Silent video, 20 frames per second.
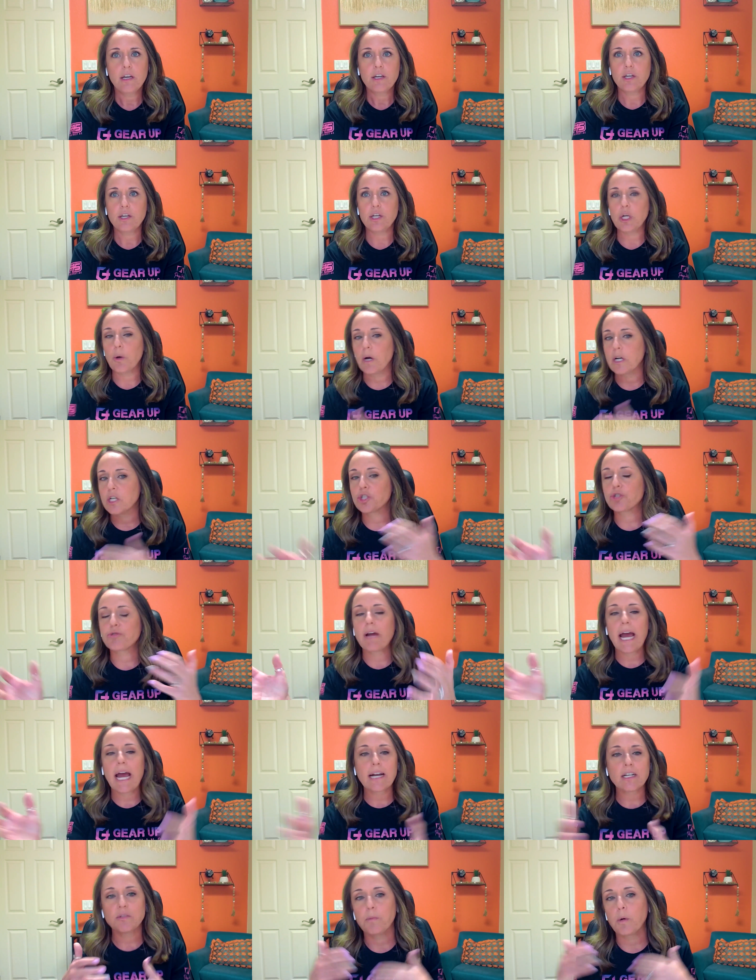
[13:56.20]

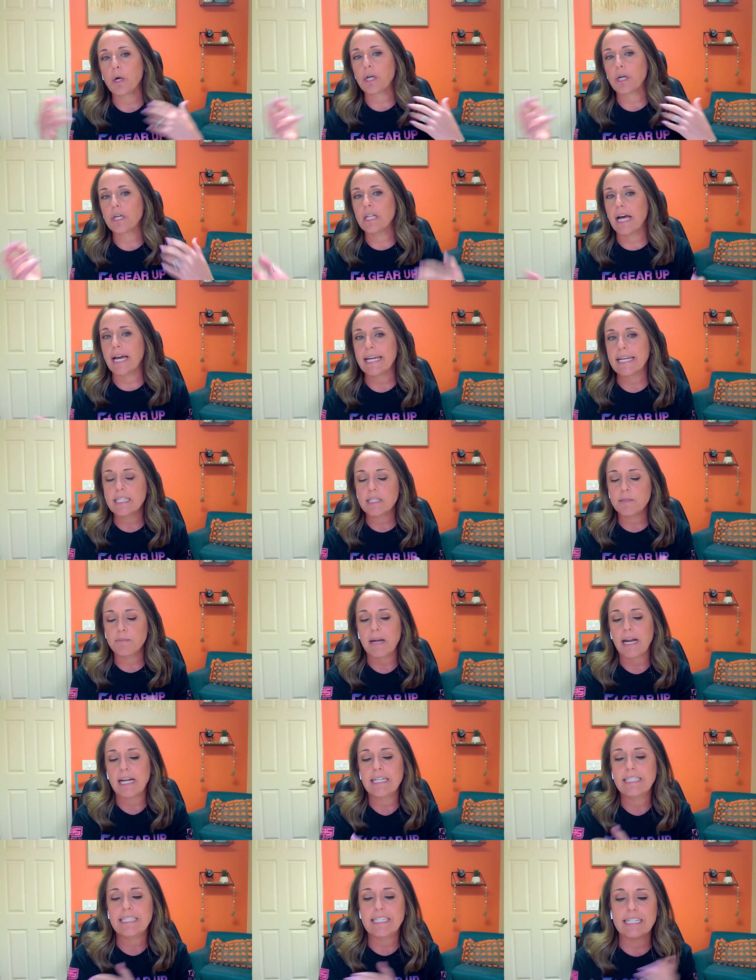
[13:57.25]
attract more clients, but
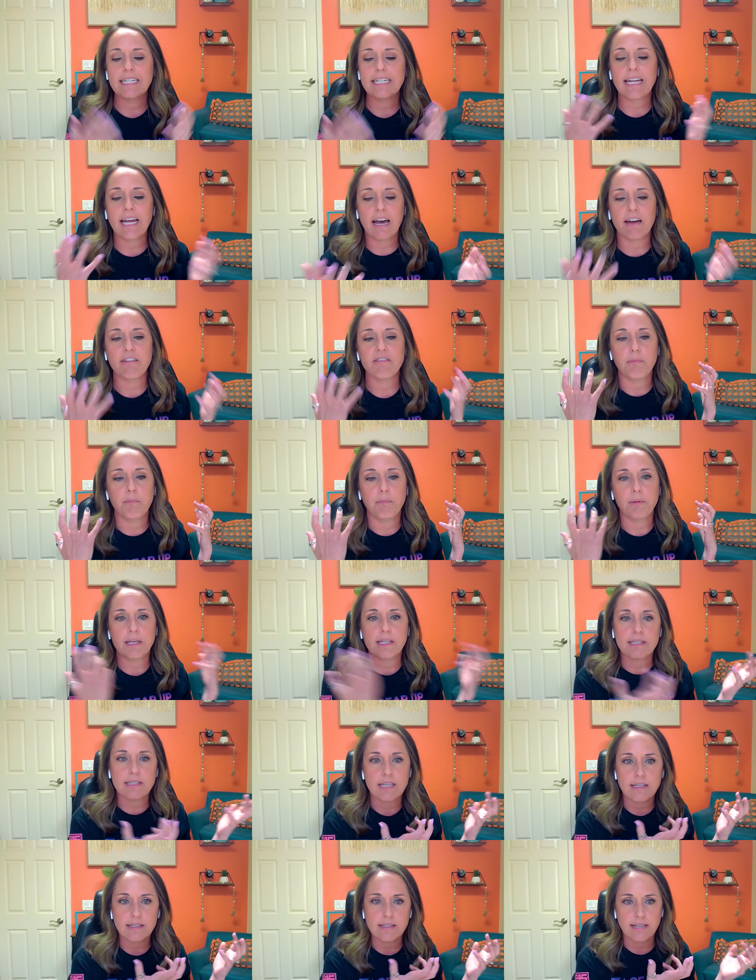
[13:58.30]
I didn't have
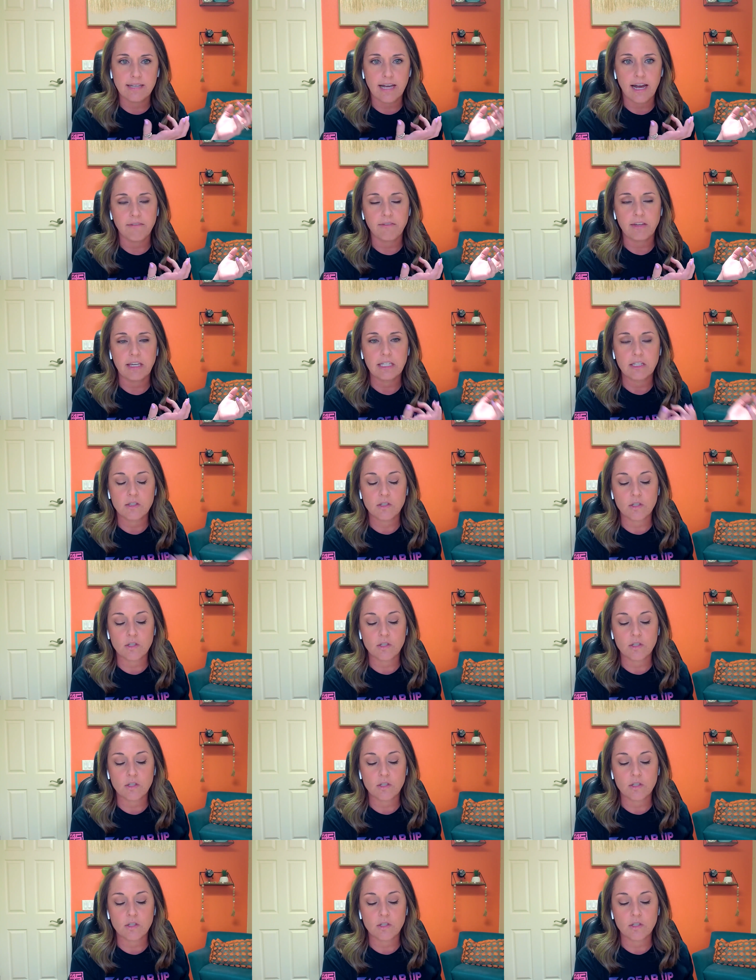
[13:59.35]
business savvy. And